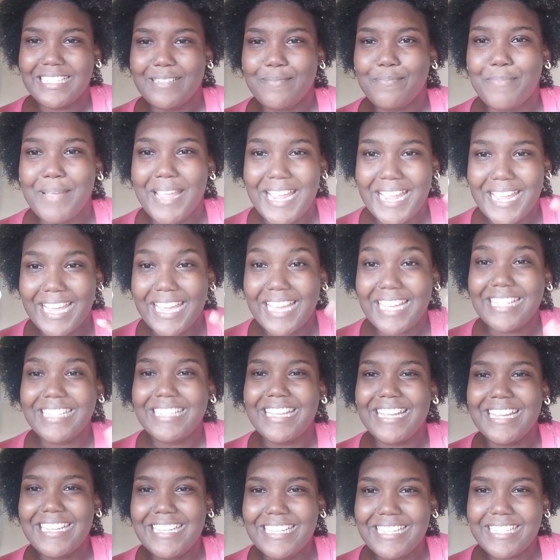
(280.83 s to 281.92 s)

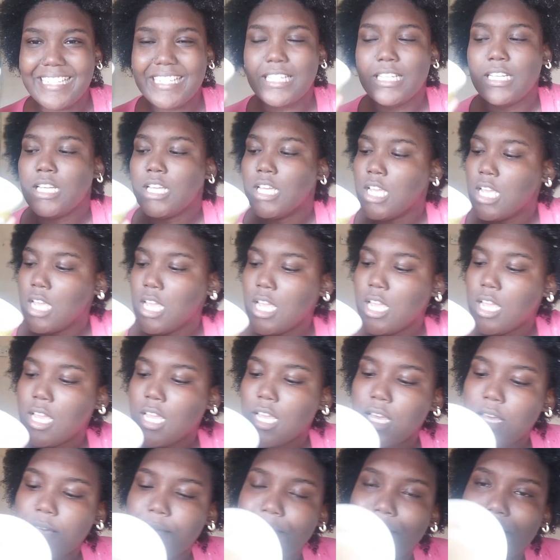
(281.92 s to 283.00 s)
tint,
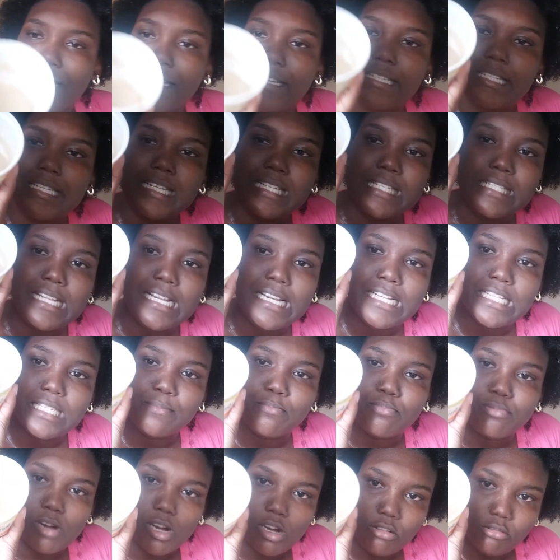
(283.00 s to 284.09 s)
but instead it's
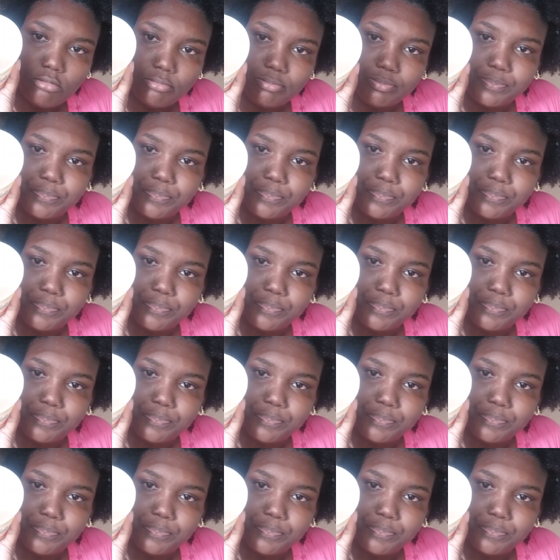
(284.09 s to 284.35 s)
brown.